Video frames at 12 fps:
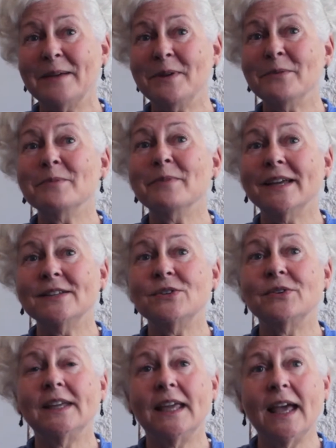let me remind
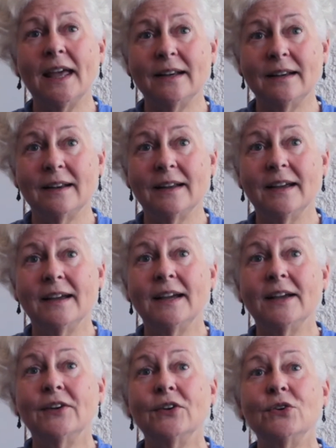you again,
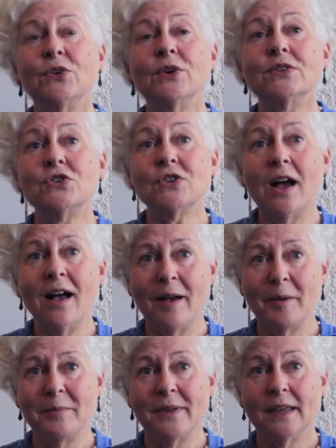your
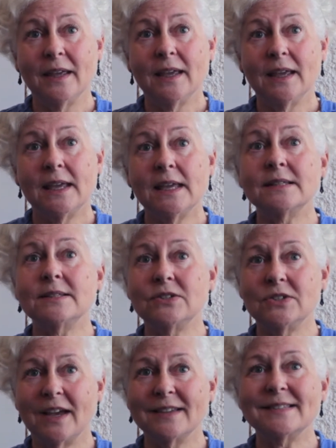job is
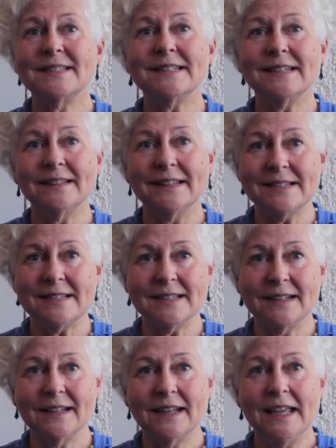just to
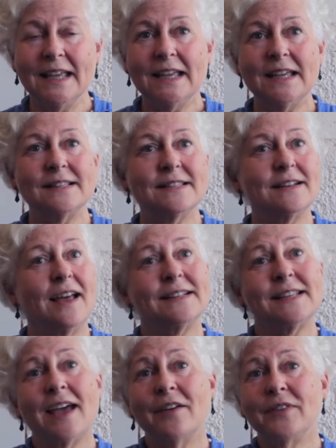listen. It's not
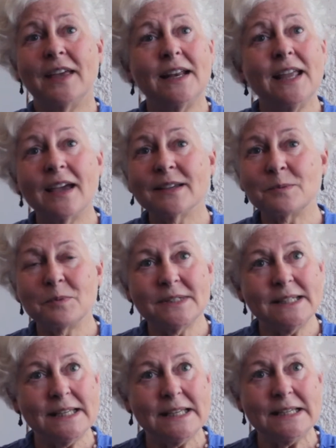to have any
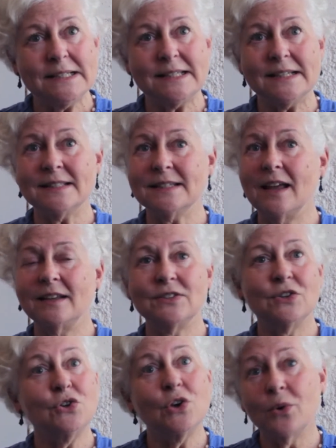expertise. It's not
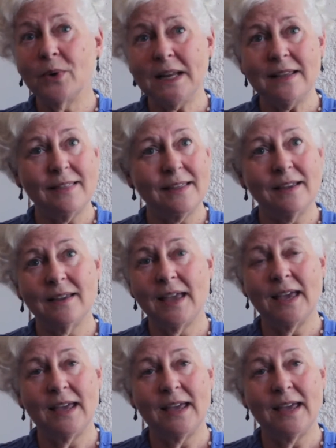to know anything